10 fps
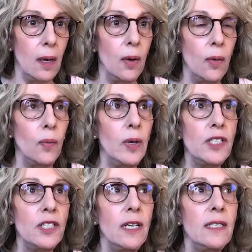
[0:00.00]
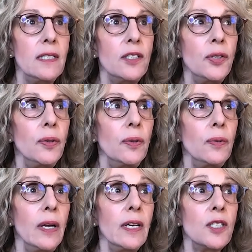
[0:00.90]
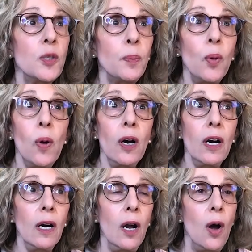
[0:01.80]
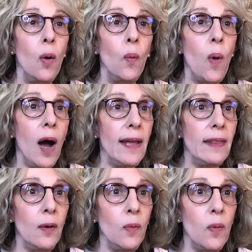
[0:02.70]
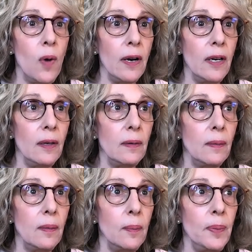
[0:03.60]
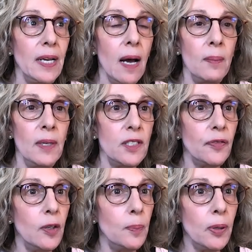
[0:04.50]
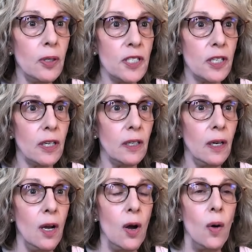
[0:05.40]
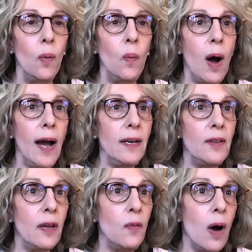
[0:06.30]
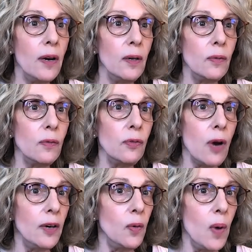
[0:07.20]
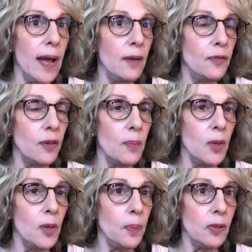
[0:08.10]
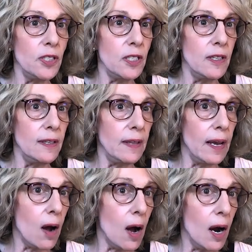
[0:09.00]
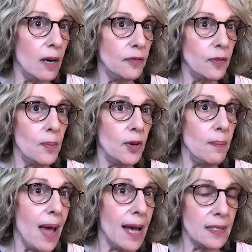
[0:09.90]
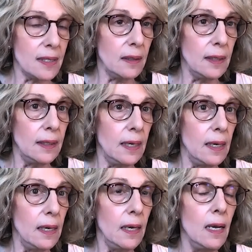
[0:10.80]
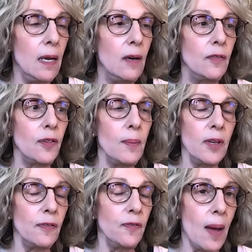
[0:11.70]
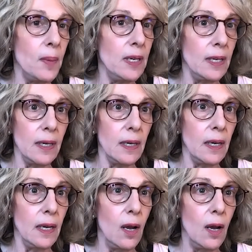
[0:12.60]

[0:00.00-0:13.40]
which is to explore why they want to become a different person. Why do they want to run away from the person that they are, from their masculinity, from their femininity?